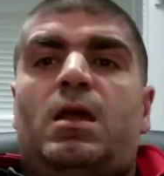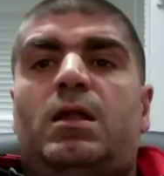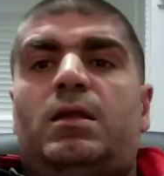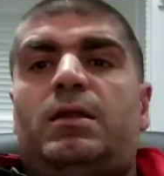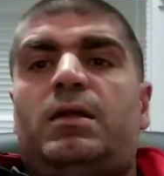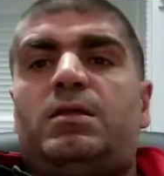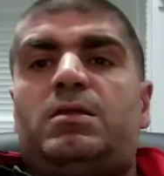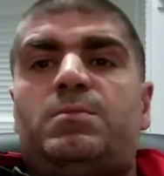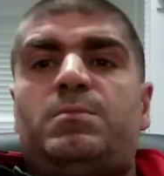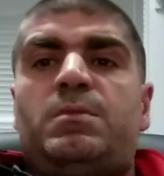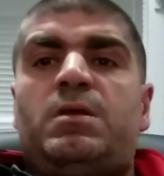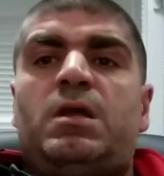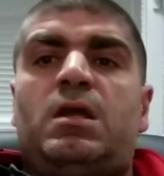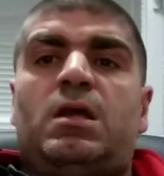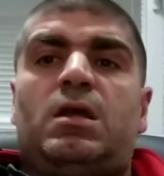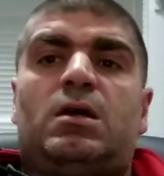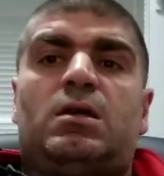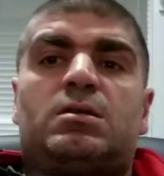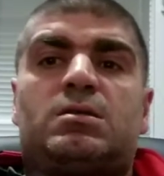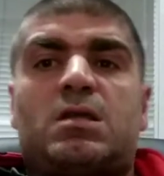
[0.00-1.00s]
Let
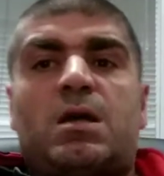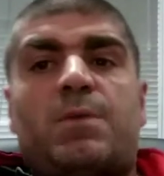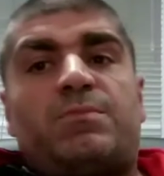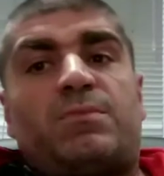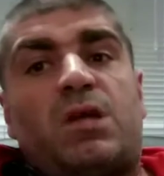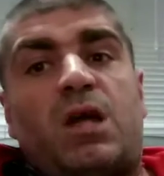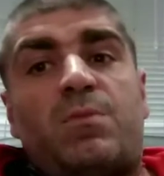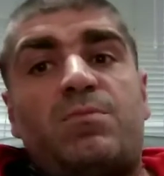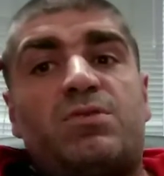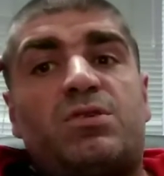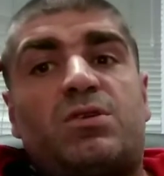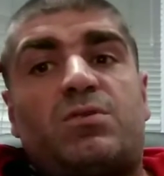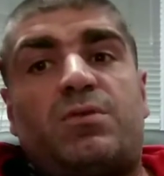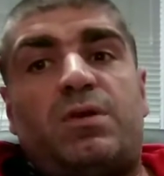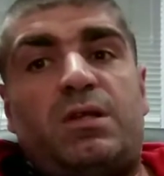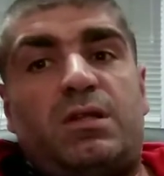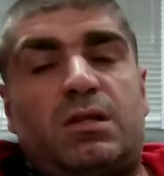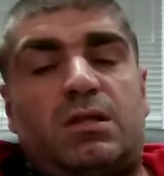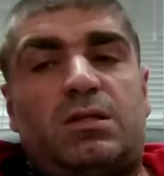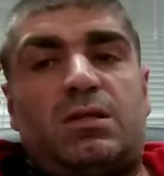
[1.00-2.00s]
me sometimes
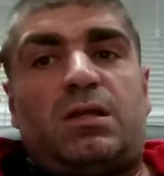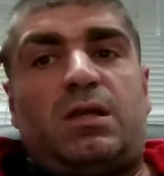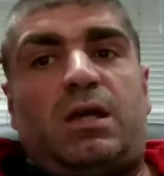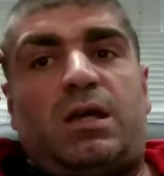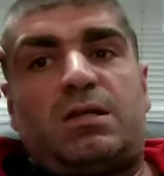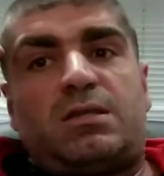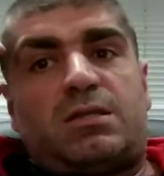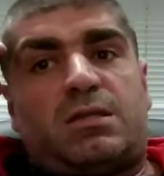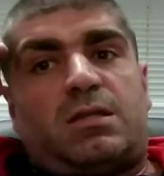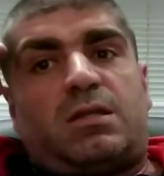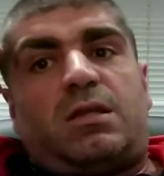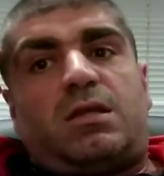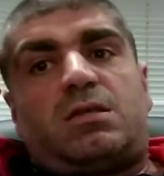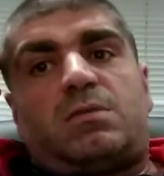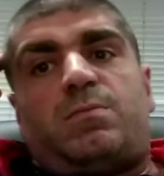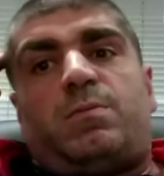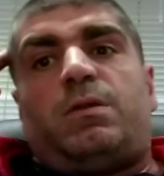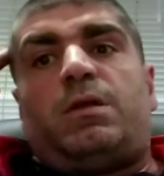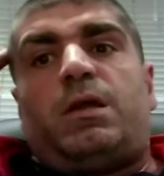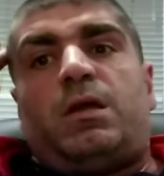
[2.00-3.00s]
read the text and
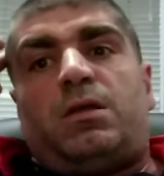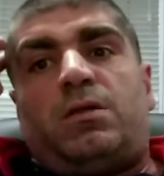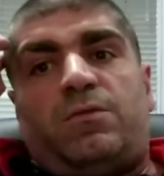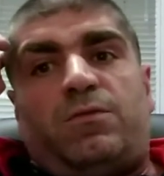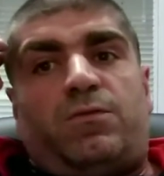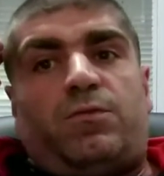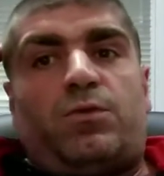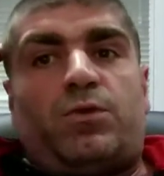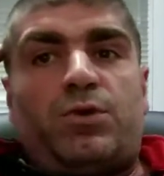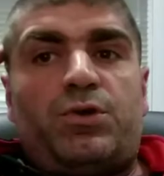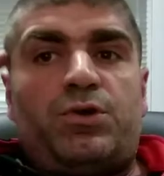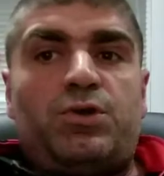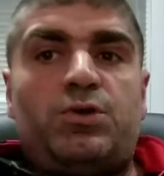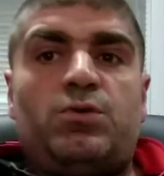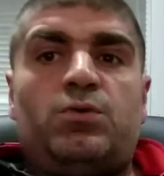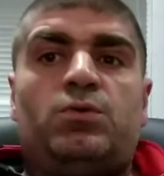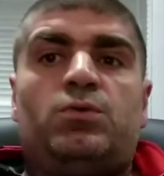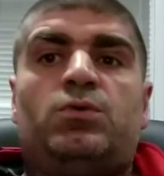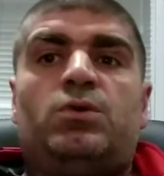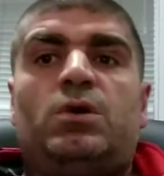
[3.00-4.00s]
explain for
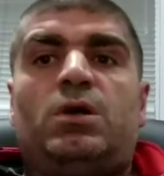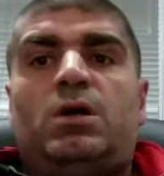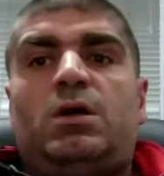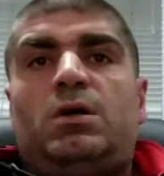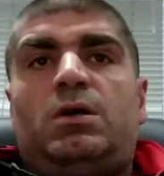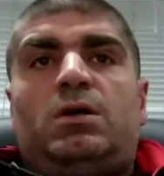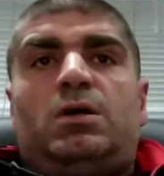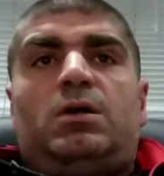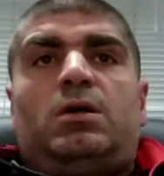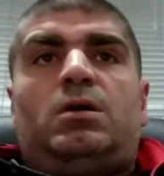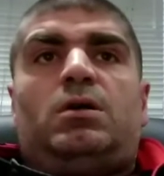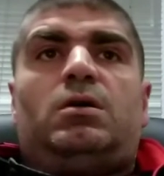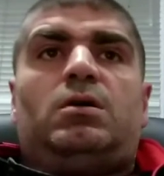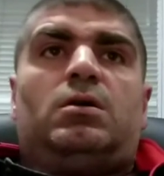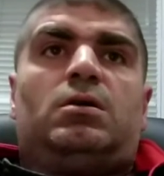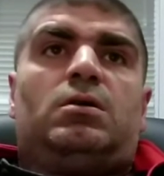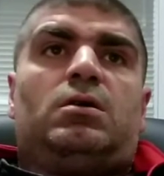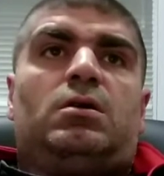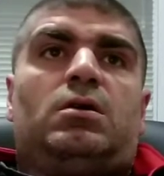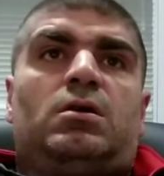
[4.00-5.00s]
you
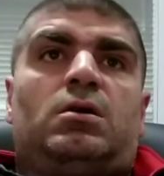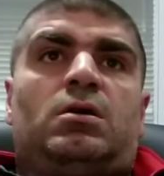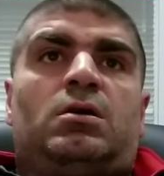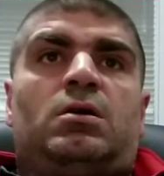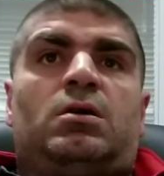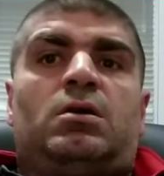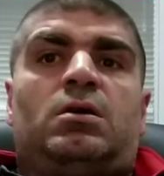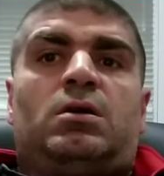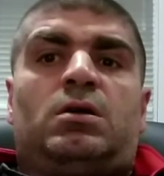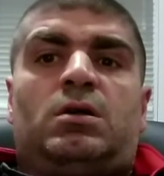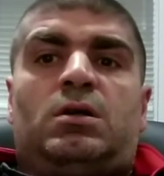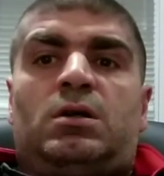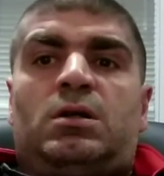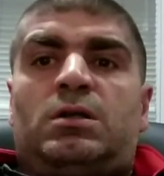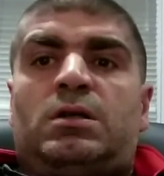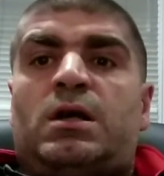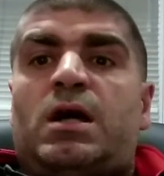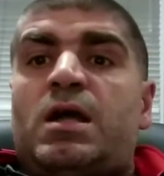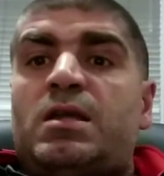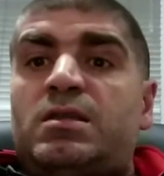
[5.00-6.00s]

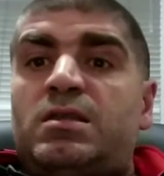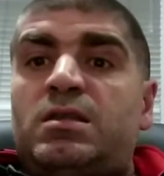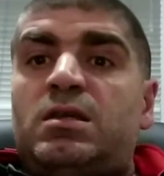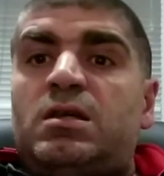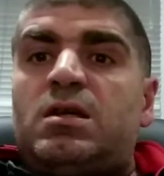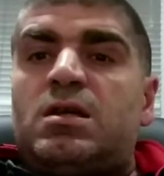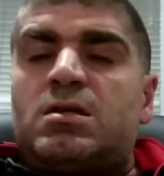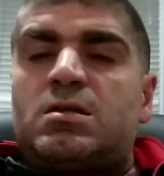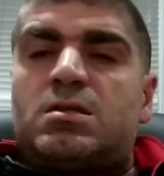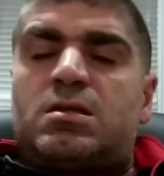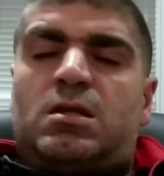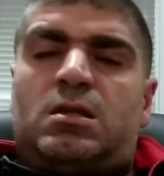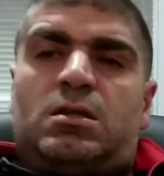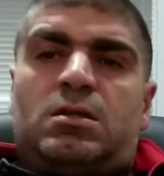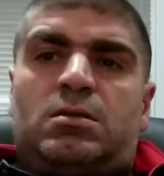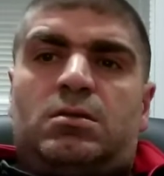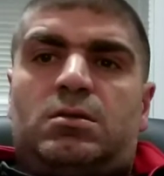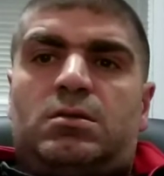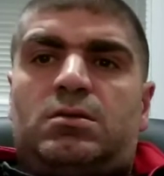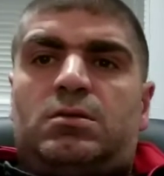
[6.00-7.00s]
the ideas, and
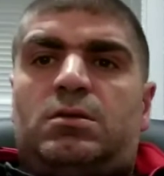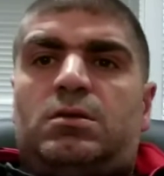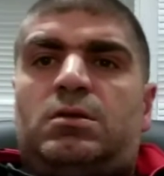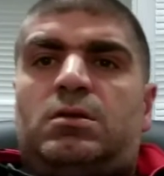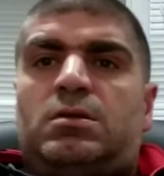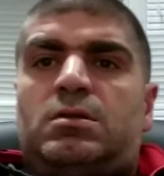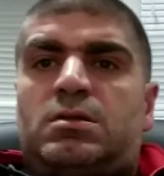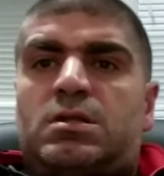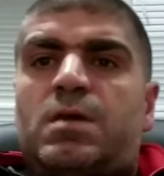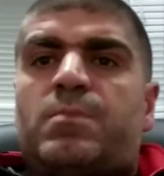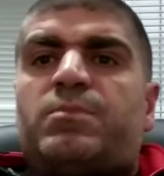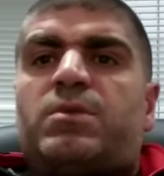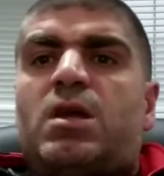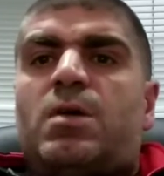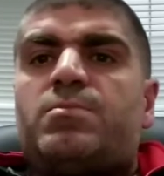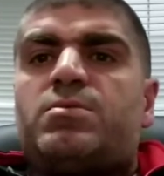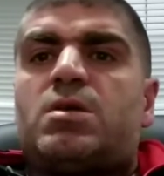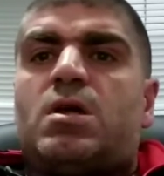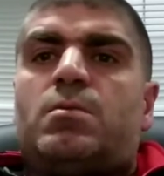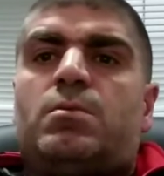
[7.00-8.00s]

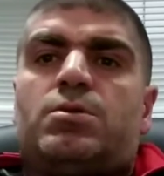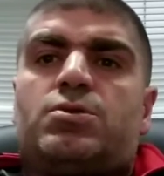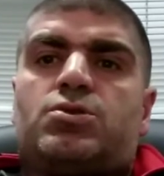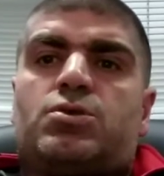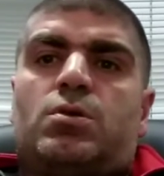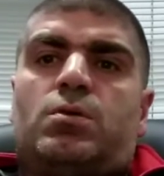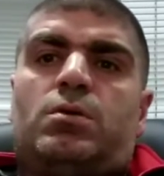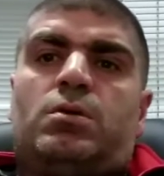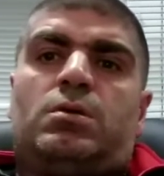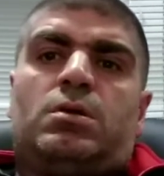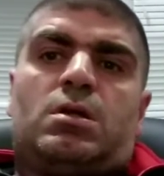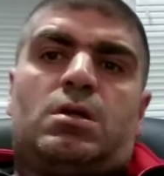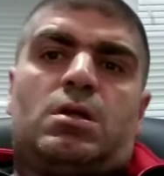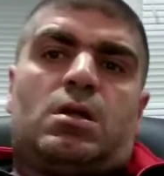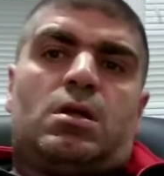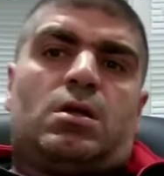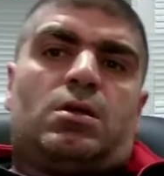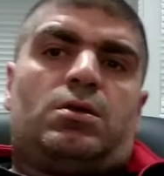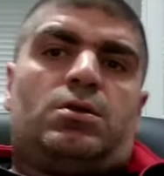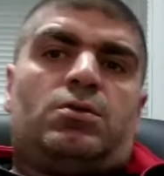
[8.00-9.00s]
sometimes I will show
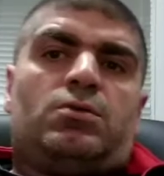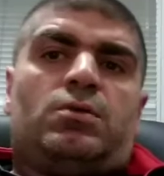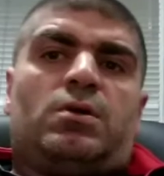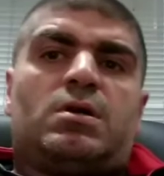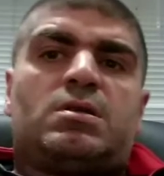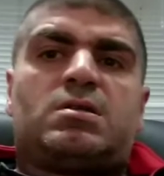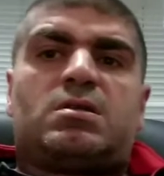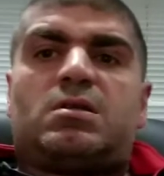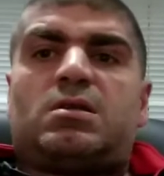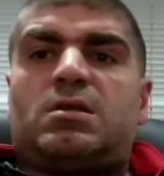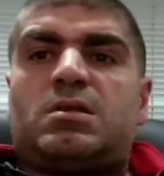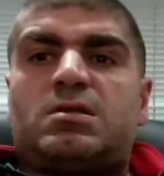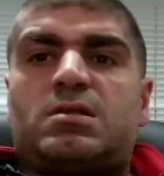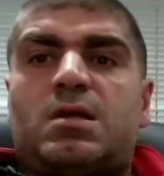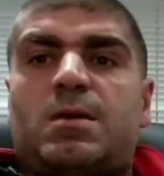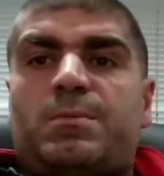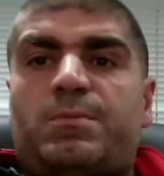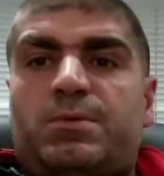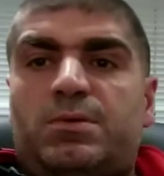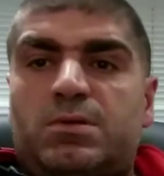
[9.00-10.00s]
you as an
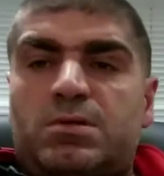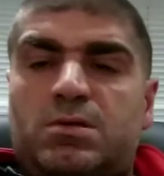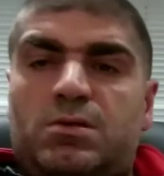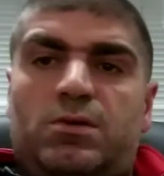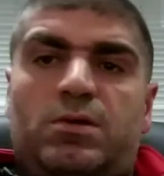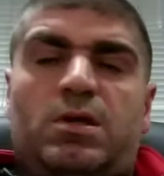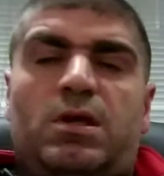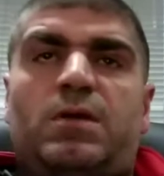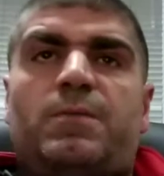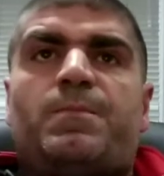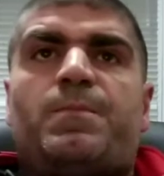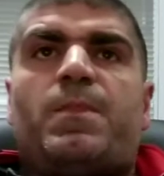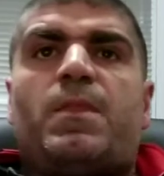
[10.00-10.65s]
examples. Okay.